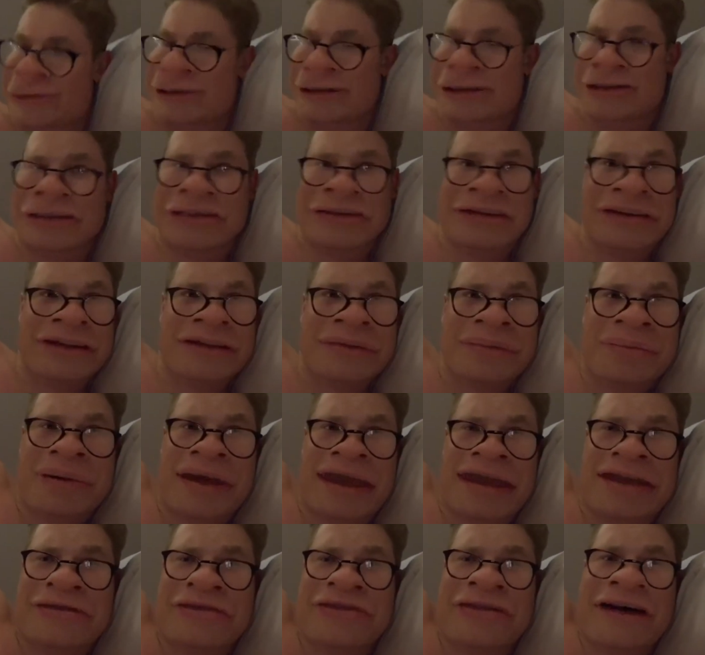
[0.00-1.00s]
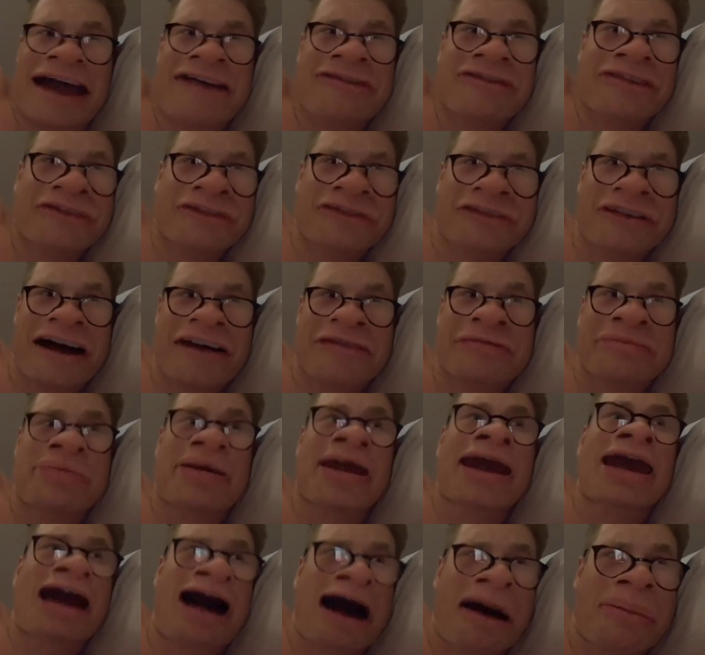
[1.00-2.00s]
you are paying five on five
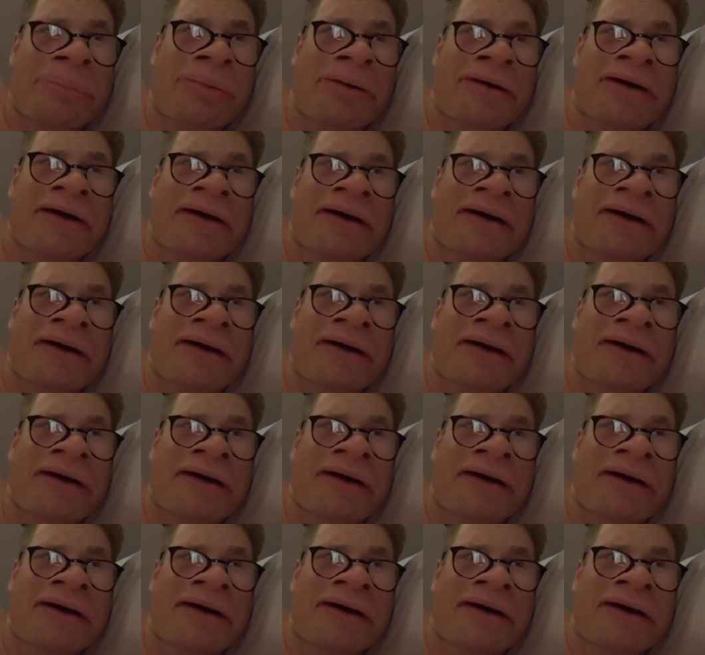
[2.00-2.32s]
pickup.